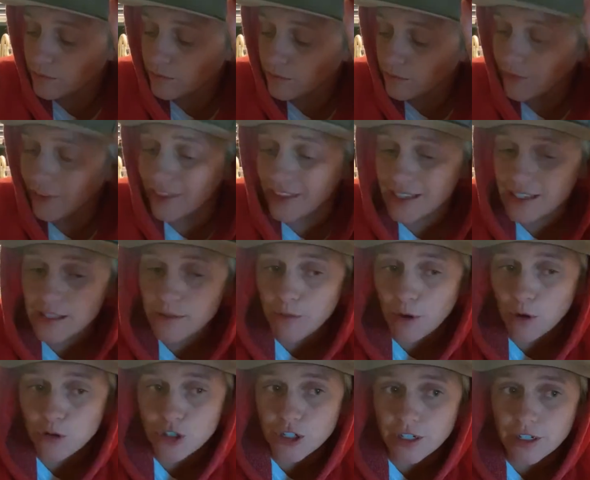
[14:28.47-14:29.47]
This
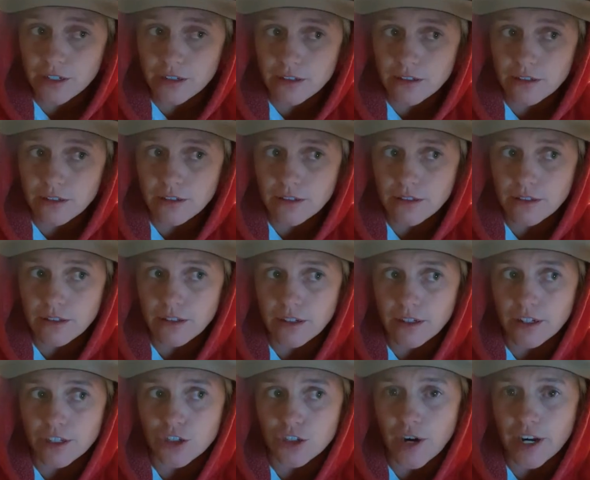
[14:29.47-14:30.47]
motion
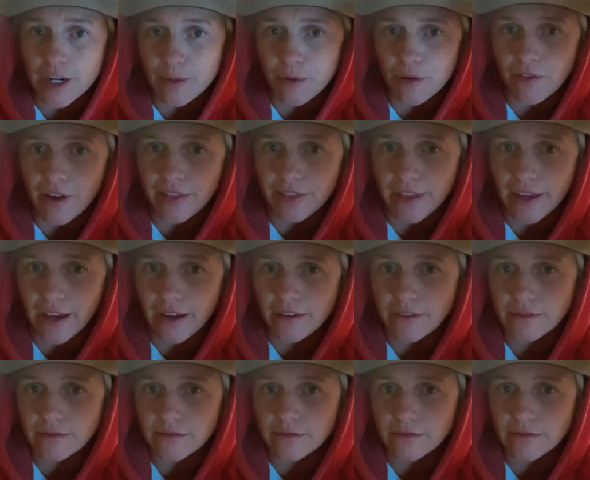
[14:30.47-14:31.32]
is trying to prevent that,